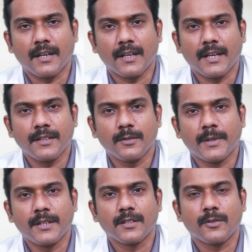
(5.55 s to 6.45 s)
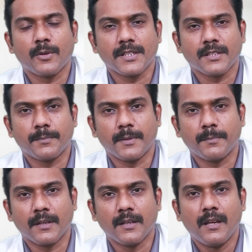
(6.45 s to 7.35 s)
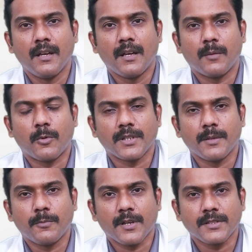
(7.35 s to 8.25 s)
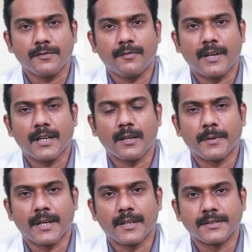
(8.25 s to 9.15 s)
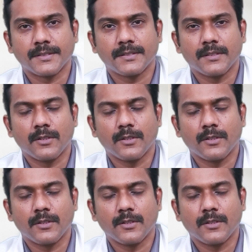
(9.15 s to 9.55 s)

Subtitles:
I'd like to bring to the notice of the people about the importance of viral hepatitis.